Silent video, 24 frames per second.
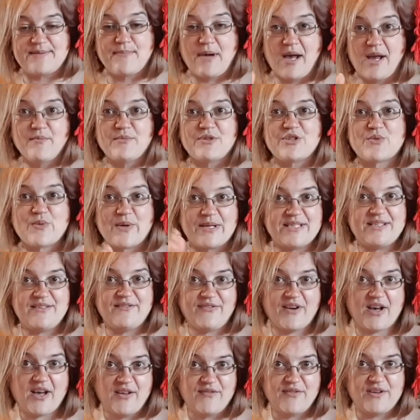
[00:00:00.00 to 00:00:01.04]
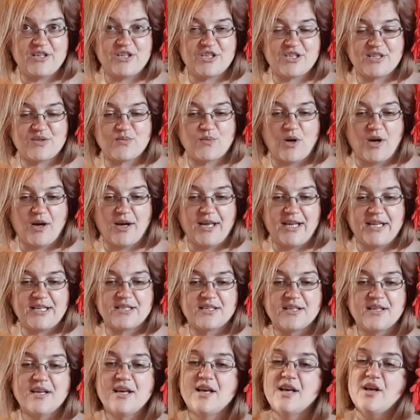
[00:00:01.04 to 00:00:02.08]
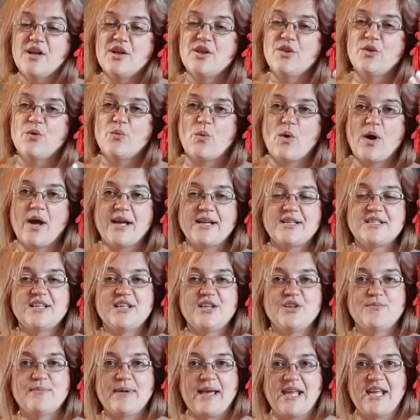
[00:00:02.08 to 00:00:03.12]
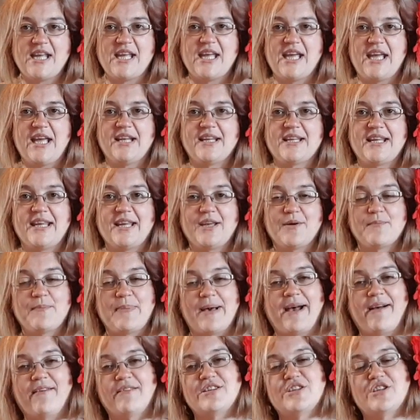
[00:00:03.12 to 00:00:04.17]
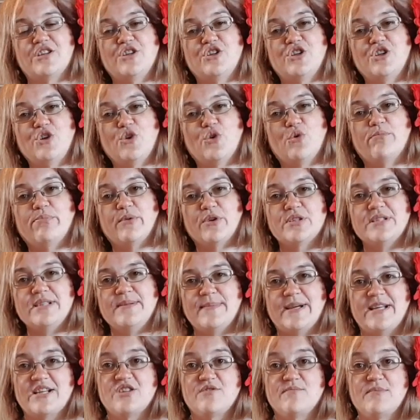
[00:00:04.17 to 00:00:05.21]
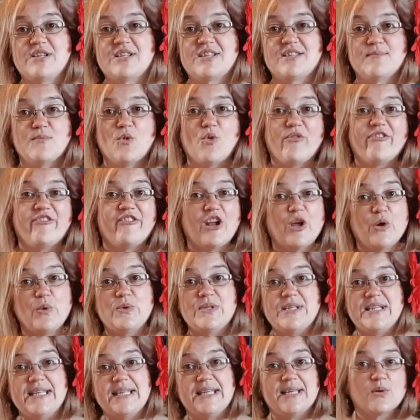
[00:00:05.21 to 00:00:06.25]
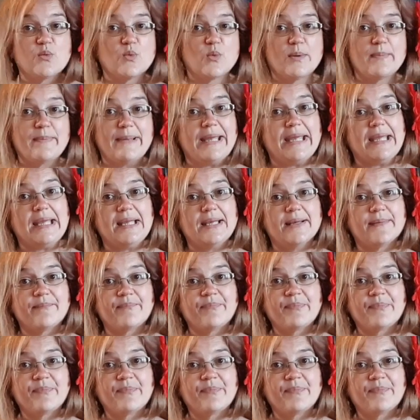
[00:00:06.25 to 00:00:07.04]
Mine was 25 inches wide. The wider you make it in comparison to your body measurements, the more floaty it will be.